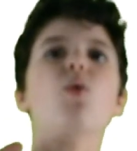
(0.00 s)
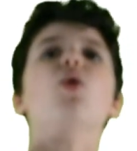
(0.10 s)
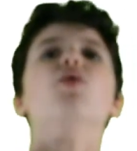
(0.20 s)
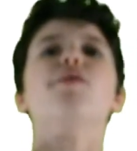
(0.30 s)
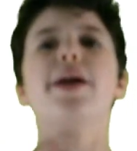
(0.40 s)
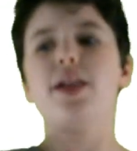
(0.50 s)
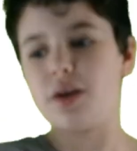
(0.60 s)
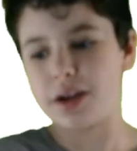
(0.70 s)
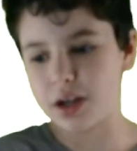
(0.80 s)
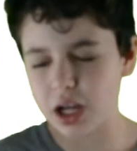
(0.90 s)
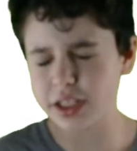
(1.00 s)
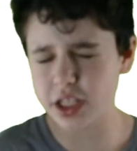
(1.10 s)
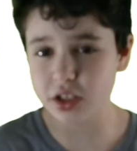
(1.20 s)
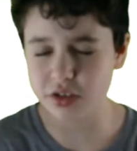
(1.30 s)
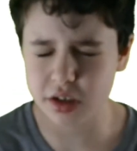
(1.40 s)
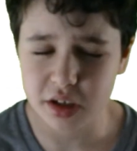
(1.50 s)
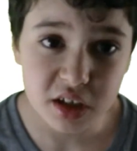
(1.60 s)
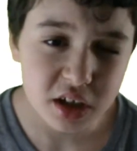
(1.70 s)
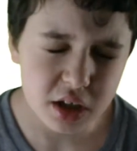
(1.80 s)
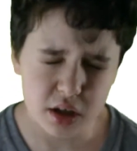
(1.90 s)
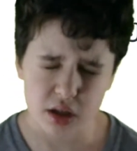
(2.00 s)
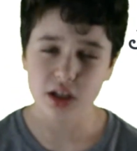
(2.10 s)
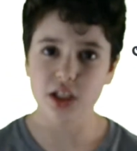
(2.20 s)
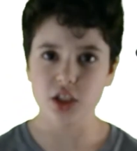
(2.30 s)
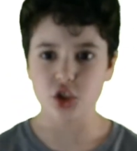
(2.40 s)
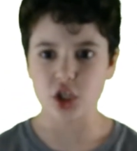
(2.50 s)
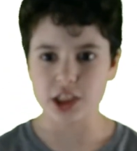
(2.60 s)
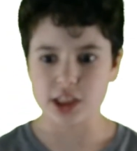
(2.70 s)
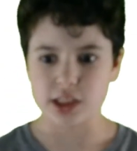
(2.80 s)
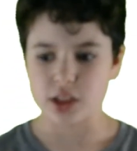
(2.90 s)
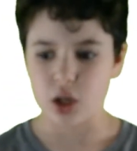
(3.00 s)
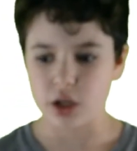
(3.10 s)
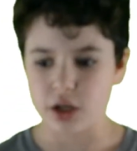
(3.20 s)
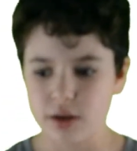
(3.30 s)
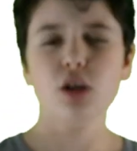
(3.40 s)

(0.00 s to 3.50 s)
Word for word: or regular icosahedron is a Johnson solid.